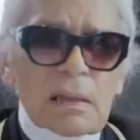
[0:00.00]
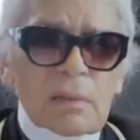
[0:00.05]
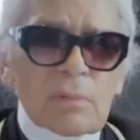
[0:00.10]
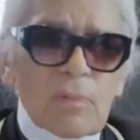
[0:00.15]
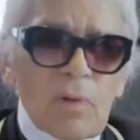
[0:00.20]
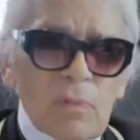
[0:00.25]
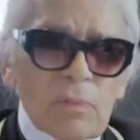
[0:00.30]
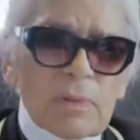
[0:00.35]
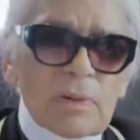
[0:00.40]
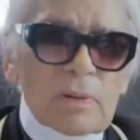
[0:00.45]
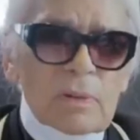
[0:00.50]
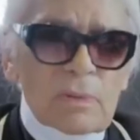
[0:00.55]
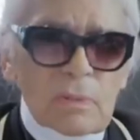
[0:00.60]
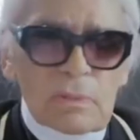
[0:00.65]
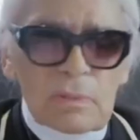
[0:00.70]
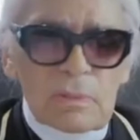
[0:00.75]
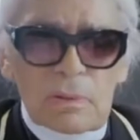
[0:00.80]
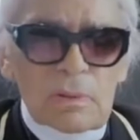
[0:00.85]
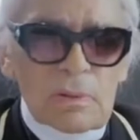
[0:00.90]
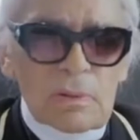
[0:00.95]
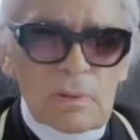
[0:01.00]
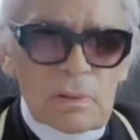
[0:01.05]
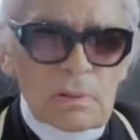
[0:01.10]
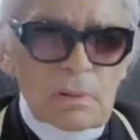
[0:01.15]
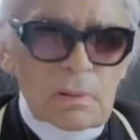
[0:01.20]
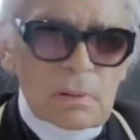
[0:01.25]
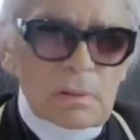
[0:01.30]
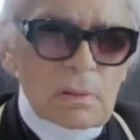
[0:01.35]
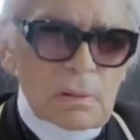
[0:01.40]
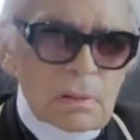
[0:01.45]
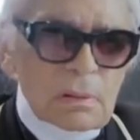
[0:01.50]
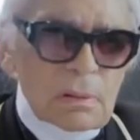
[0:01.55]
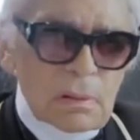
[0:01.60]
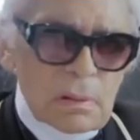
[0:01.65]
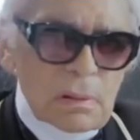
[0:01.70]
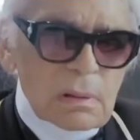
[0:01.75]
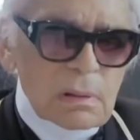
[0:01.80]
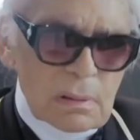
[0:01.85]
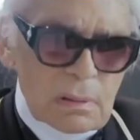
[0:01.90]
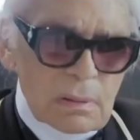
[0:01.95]
there's a moment
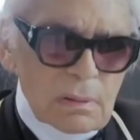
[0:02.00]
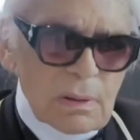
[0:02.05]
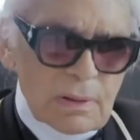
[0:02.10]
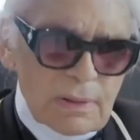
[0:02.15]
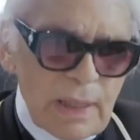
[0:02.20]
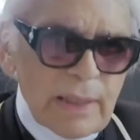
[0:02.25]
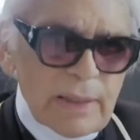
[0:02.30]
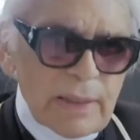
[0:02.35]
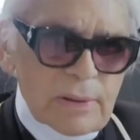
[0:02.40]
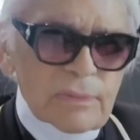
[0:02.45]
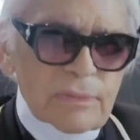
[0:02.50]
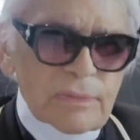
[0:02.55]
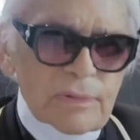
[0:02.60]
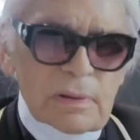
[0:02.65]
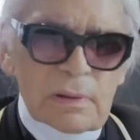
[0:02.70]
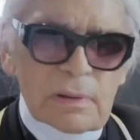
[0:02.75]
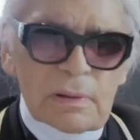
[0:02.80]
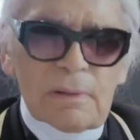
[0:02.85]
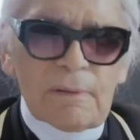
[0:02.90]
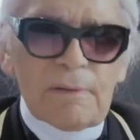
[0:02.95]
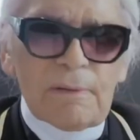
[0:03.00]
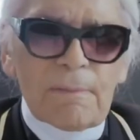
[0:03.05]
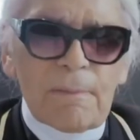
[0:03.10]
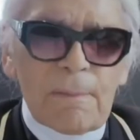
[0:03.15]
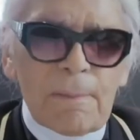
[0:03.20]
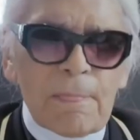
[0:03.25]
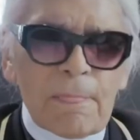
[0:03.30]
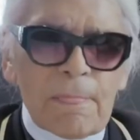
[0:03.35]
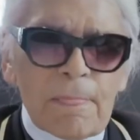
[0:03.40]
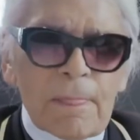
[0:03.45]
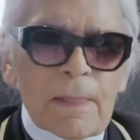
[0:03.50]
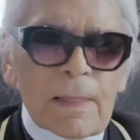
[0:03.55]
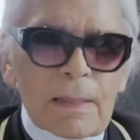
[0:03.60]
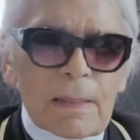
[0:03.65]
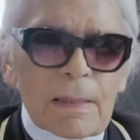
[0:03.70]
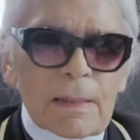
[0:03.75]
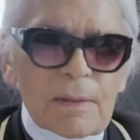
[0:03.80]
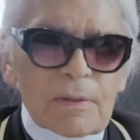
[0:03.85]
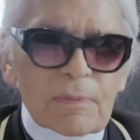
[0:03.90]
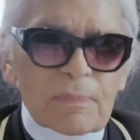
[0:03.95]
you're tired of it. Huh?
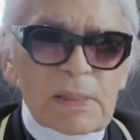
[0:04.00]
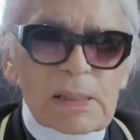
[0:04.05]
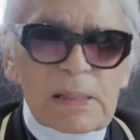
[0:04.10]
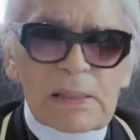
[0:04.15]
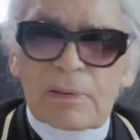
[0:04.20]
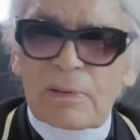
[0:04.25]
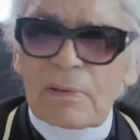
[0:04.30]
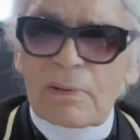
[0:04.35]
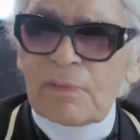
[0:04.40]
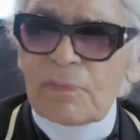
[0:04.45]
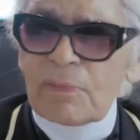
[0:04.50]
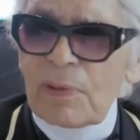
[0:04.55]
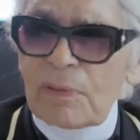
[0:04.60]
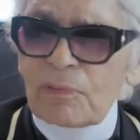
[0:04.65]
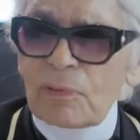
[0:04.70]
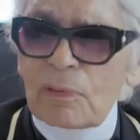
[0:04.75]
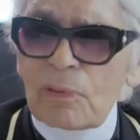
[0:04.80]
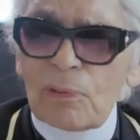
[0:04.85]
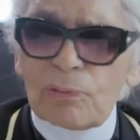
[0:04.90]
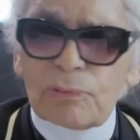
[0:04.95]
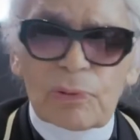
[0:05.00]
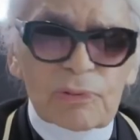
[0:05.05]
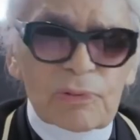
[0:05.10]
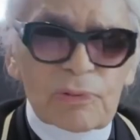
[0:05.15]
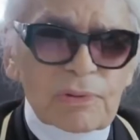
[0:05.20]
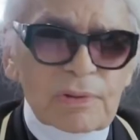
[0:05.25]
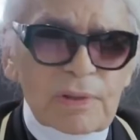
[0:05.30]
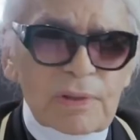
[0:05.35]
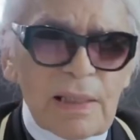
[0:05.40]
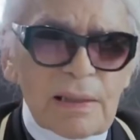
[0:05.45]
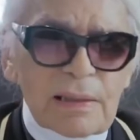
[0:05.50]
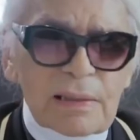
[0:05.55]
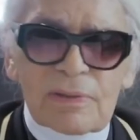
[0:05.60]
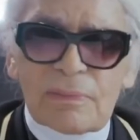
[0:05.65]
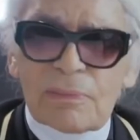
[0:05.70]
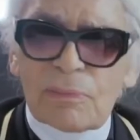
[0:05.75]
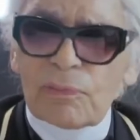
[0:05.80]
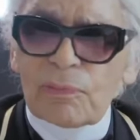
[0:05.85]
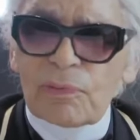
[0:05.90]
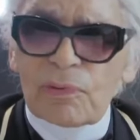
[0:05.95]
Especially if you have to go to those
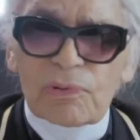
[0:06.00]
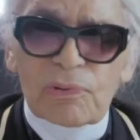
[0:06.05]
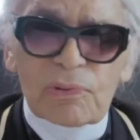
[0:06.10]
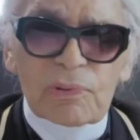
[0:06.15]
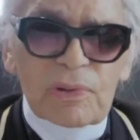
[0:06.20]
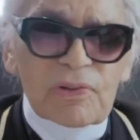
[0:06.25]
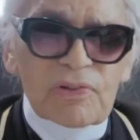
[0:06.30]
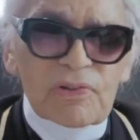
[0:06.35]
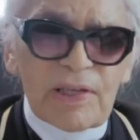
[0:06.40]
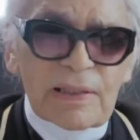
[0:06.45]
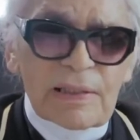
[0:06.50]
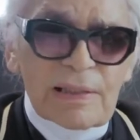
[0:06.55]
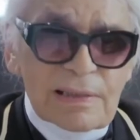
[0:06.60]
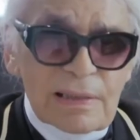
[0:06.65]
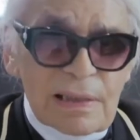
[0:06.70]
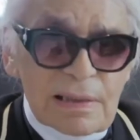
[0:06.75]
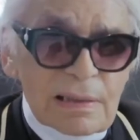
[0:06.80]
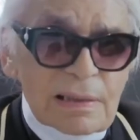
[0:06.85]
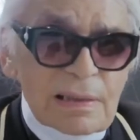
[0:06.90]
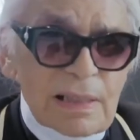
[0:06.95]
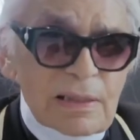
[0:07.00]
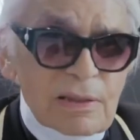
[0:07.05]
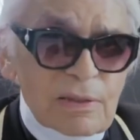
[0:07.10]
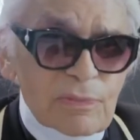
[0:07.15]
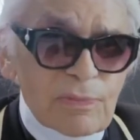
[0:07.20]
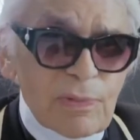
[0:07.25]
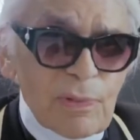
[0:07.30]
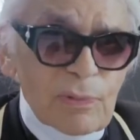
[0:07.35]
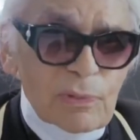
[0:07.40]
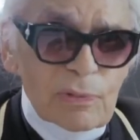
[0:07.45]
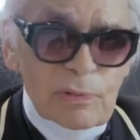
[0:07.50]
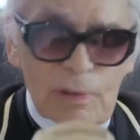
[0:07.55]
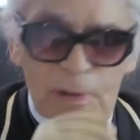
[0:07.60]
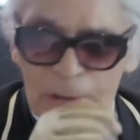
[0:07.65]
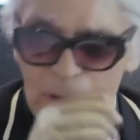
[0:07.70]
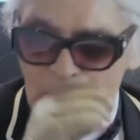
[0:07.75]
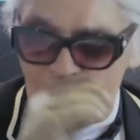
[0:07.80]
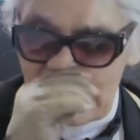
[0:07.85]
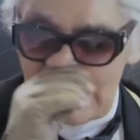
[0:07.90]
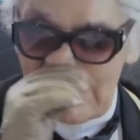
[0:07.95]
gates, remove your jacket, and then they take the photos
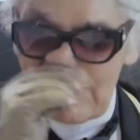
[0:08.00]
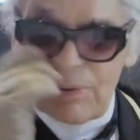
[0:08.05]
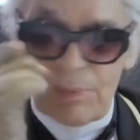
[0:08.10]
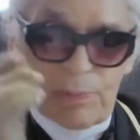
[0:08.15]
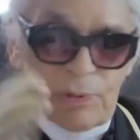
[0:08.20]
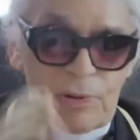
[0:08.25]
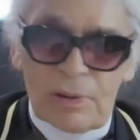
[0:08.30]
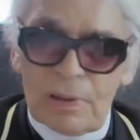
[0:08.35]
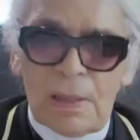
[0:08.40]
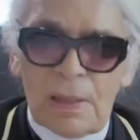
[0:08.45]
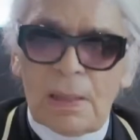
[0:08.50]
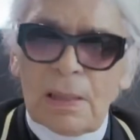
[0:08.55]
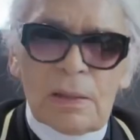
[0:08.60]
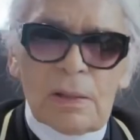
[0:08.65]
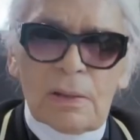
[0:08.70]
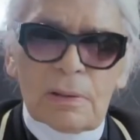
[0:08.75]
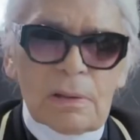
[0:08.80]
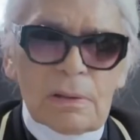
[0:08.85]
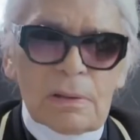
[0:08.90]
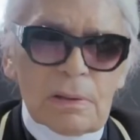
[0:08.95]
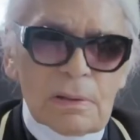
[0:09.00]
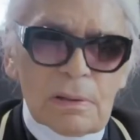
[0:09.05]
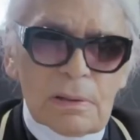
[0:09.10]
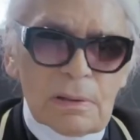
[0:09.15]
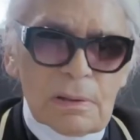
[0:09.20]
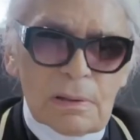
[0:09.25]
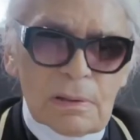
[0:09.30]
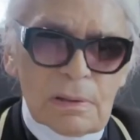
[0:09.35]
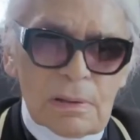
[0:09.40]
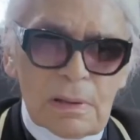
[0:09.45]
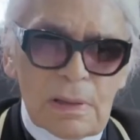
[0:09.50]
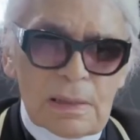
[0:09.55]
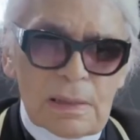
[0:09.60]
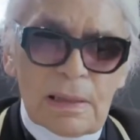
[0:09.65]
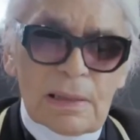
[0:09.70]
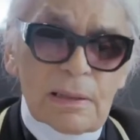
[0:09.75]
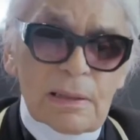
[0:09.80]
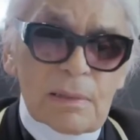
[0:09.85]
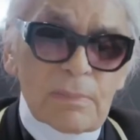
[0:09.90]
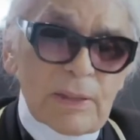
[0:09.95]
and things like that. No.
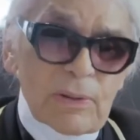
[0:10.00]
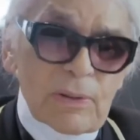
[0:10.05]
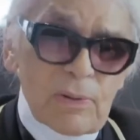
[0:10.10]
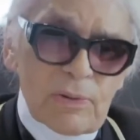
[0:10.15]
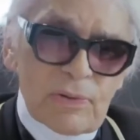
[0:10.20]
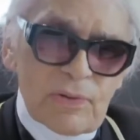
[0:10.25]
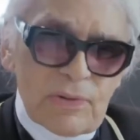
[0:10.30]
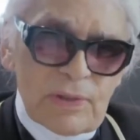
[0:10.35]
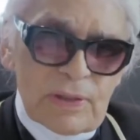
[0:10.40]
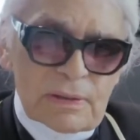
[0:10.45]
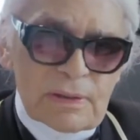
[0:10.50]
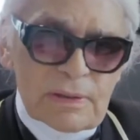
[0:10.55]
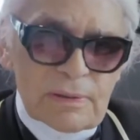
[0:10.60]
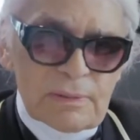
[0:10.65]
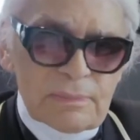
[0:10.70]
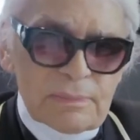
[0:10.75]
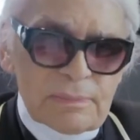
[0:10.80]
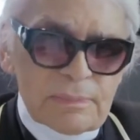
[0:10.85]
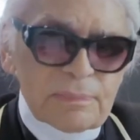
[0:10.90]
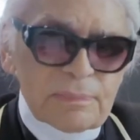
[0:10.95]
That's in my contract. So.